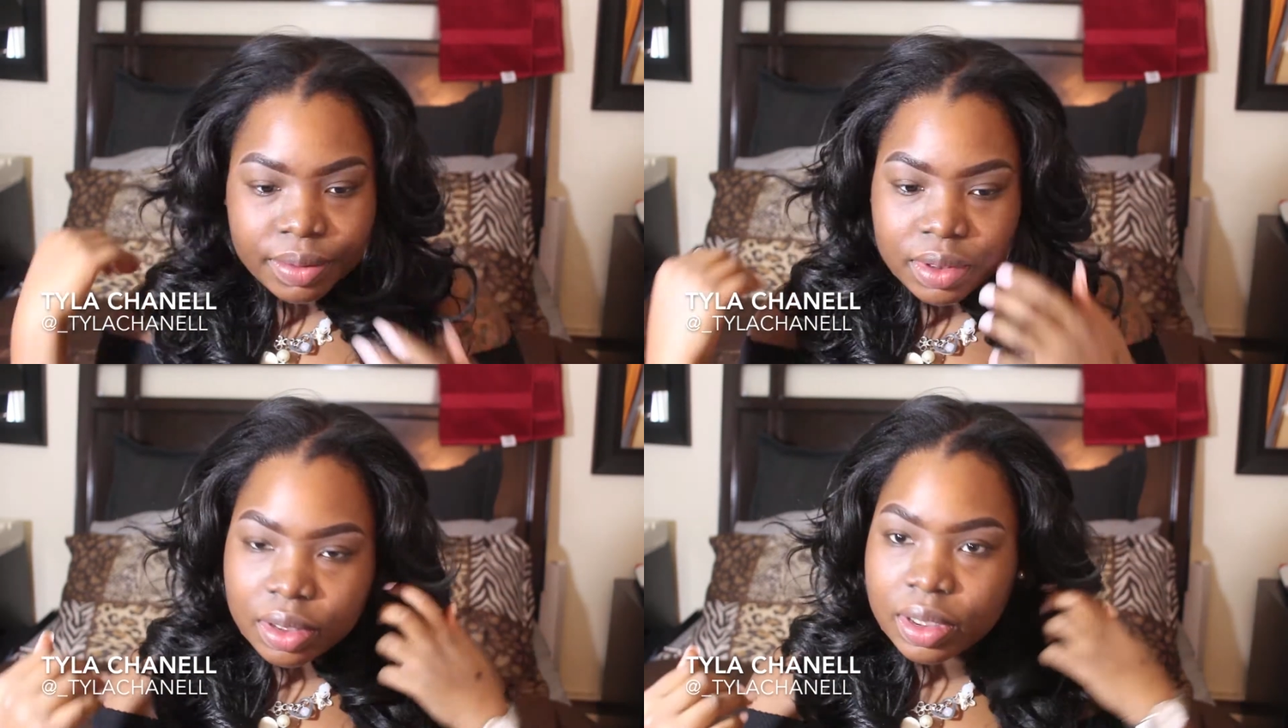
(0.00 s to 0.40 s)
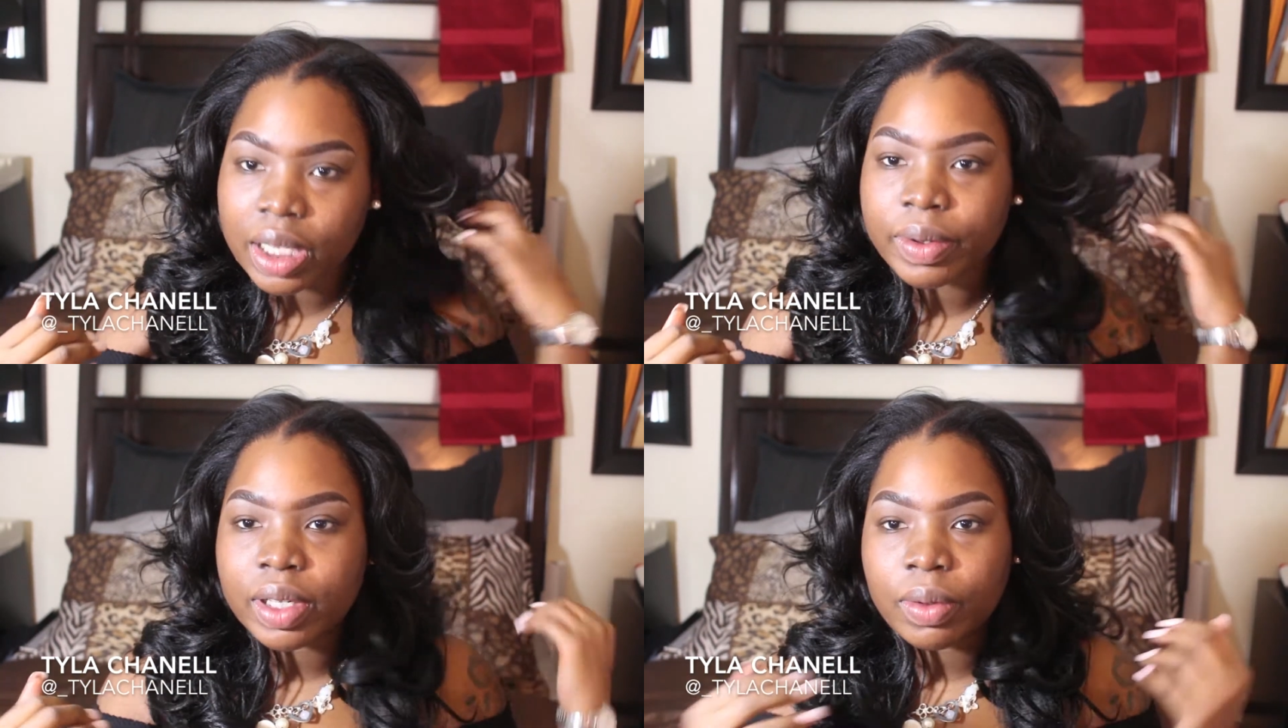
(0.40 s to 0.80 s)
So
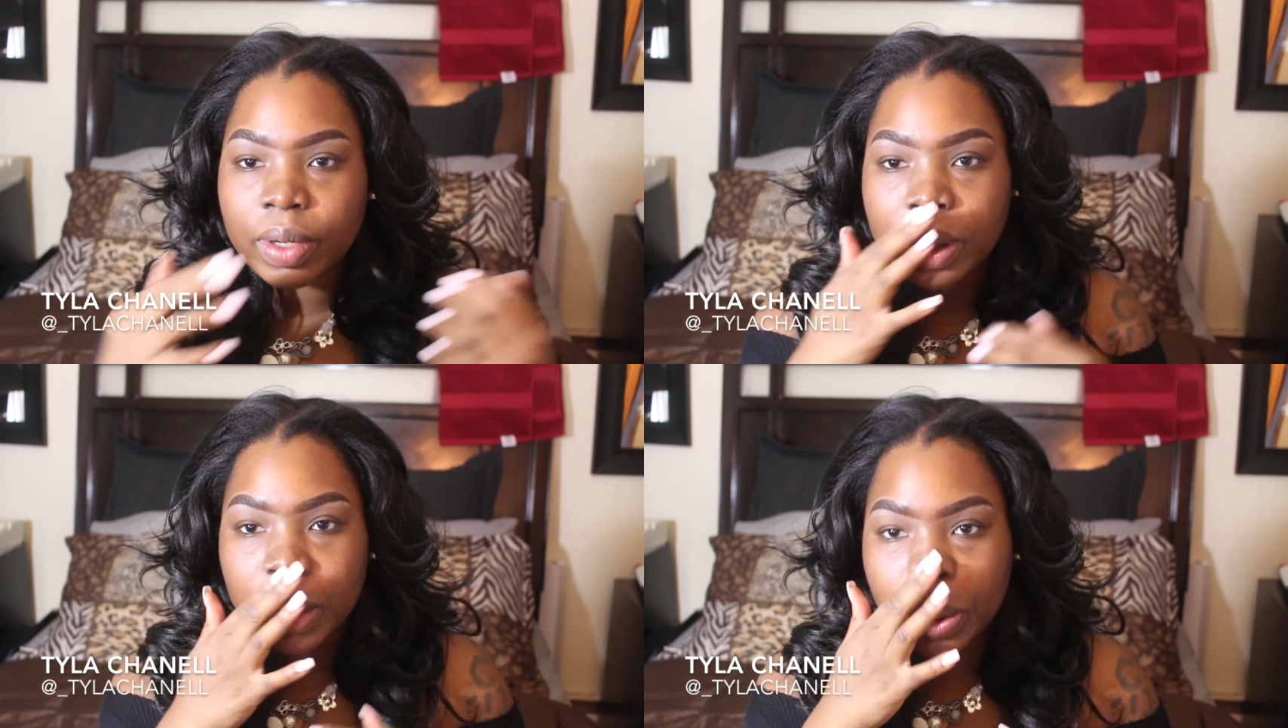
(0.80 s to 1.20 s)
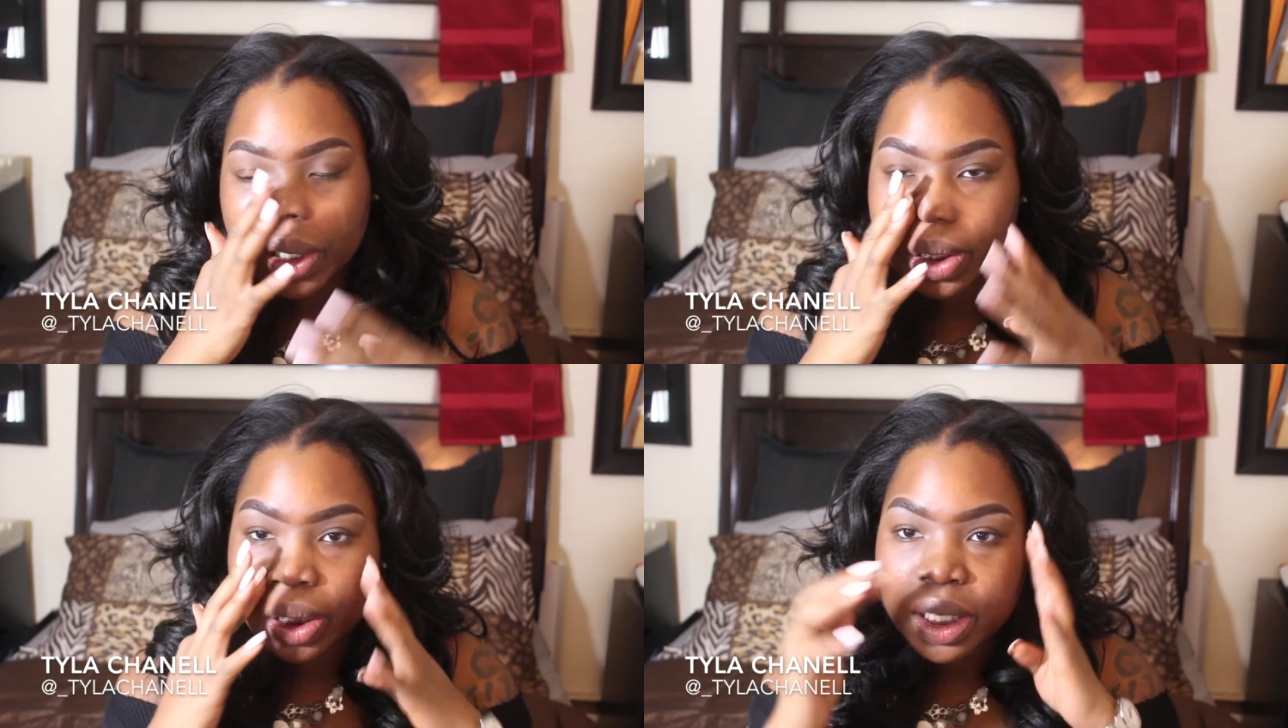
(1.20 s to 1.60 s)
now we're gonna work
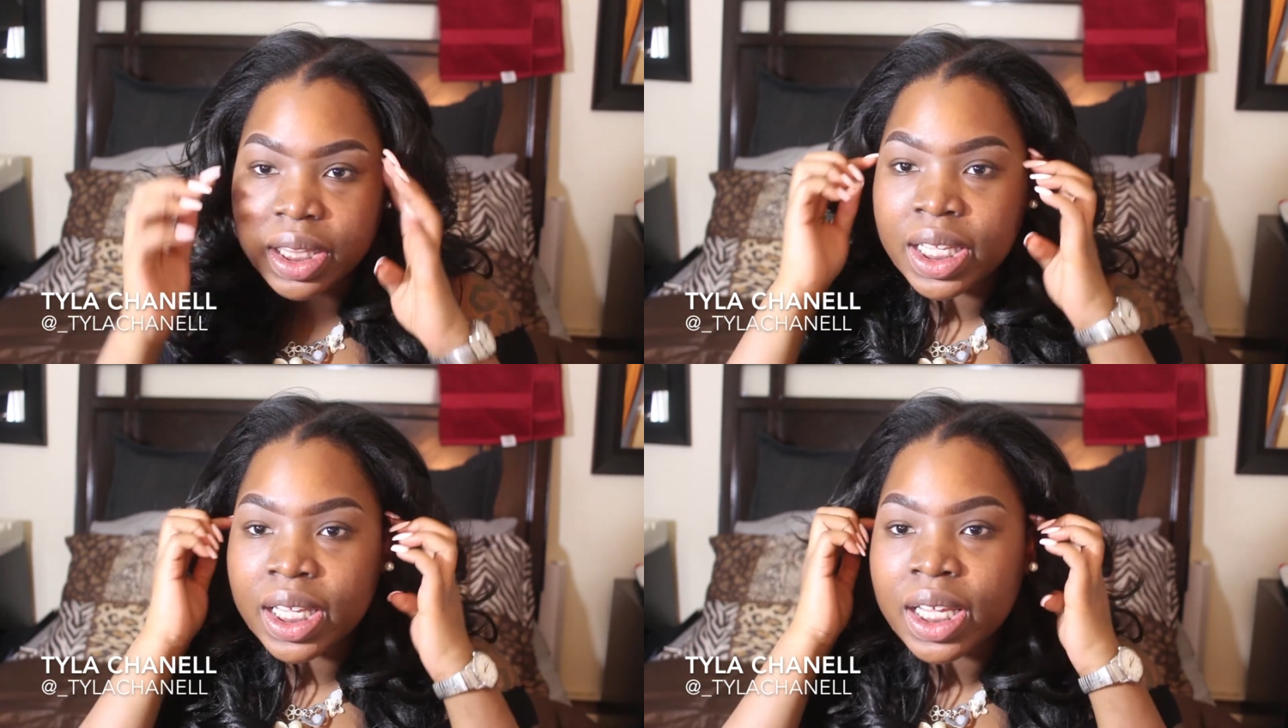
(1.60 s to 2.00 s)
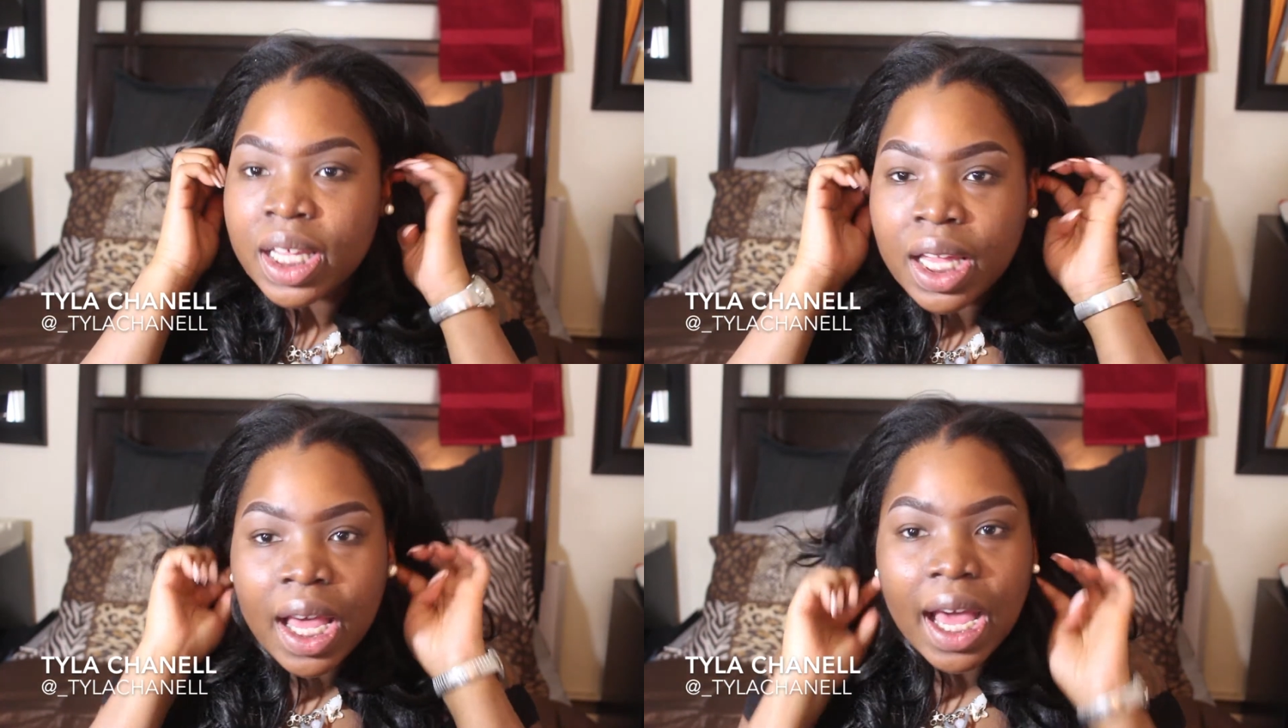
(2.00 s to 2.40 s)
on the
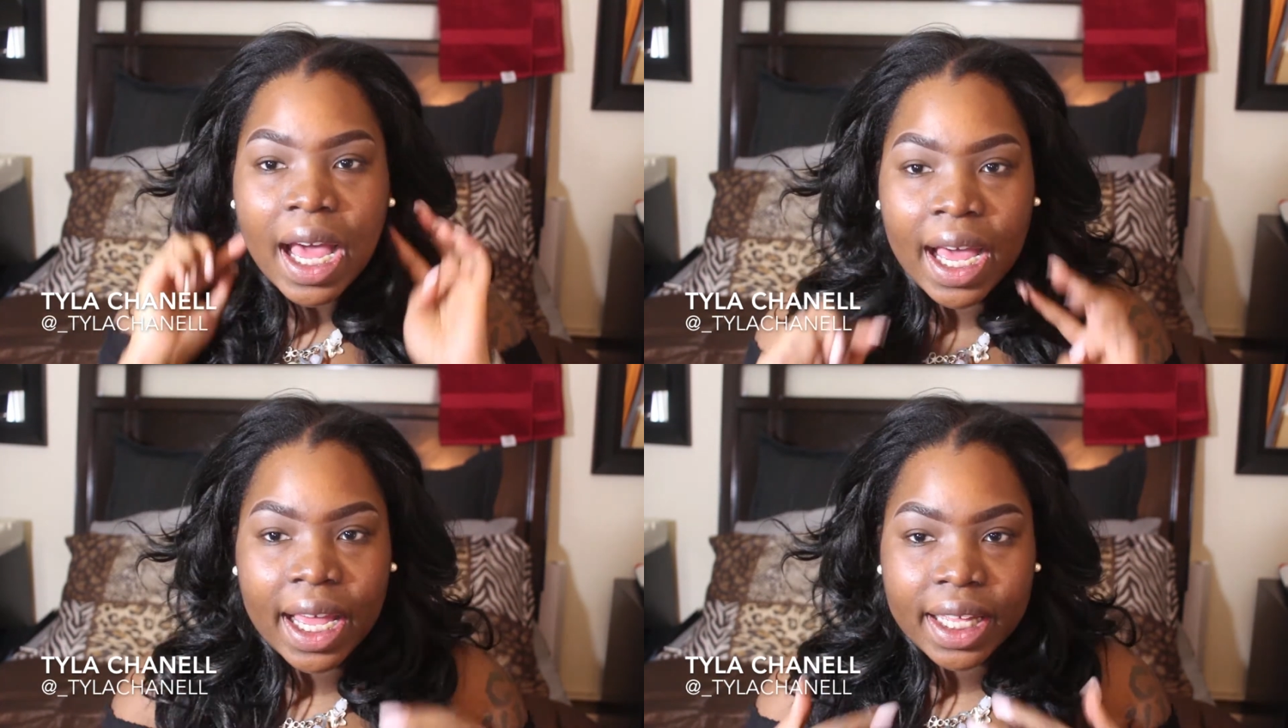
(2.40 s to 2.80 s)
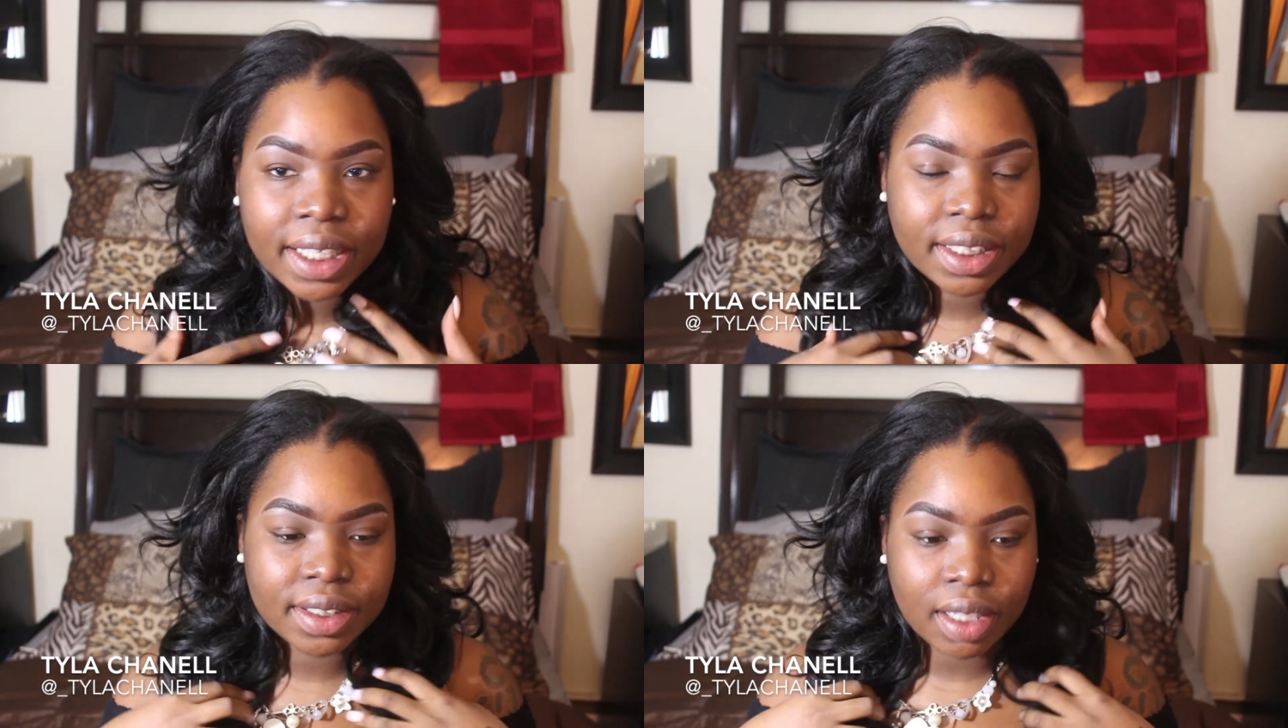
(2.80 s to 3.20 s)

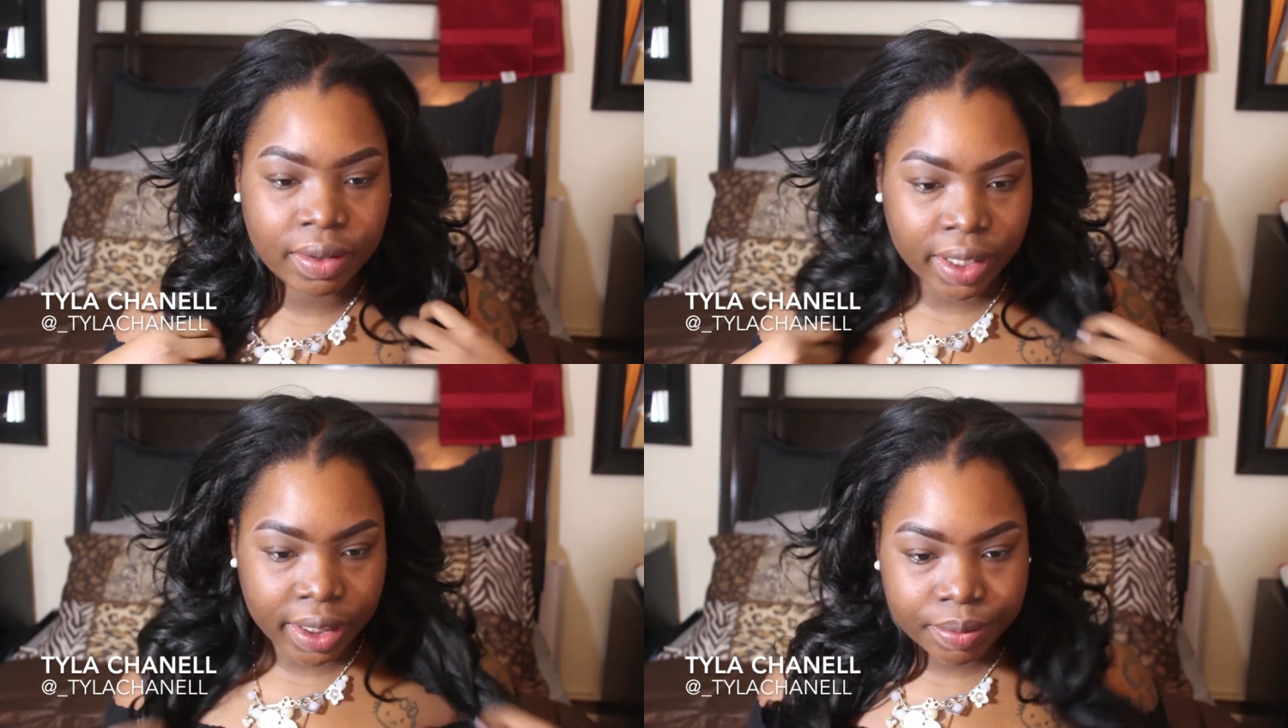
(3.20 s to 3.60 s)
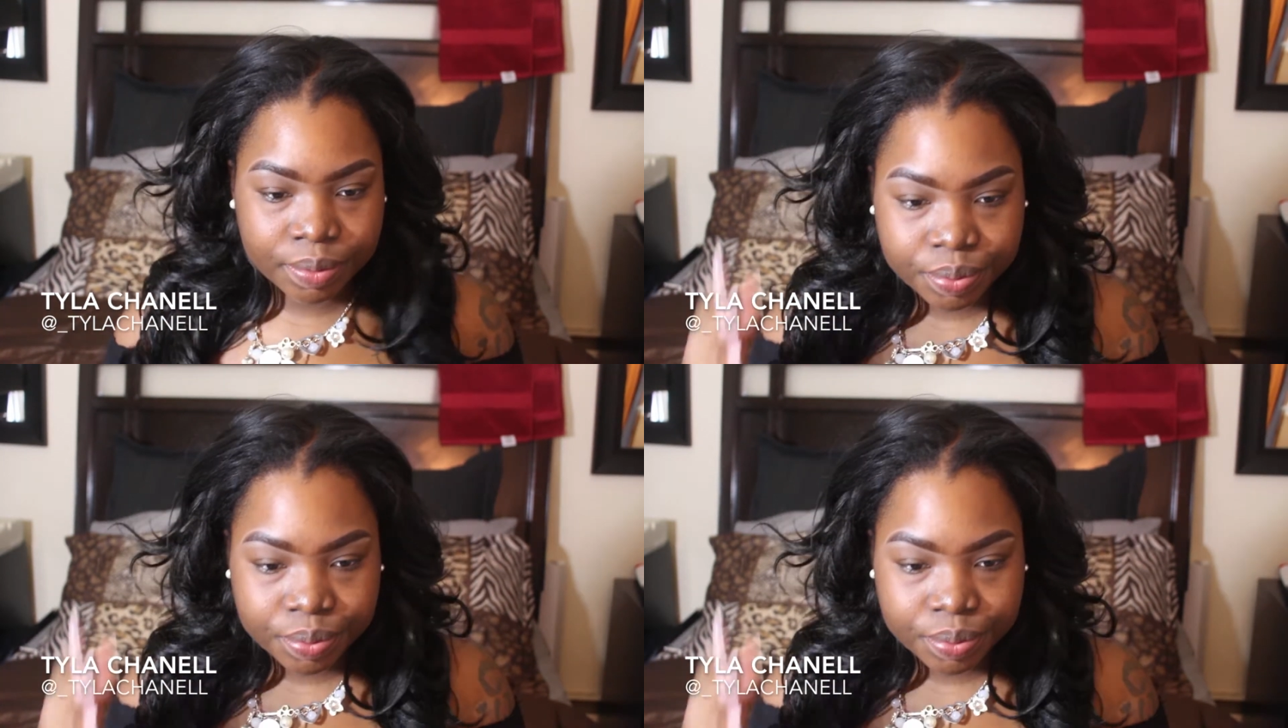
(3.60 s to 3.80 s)
eyes. Alright.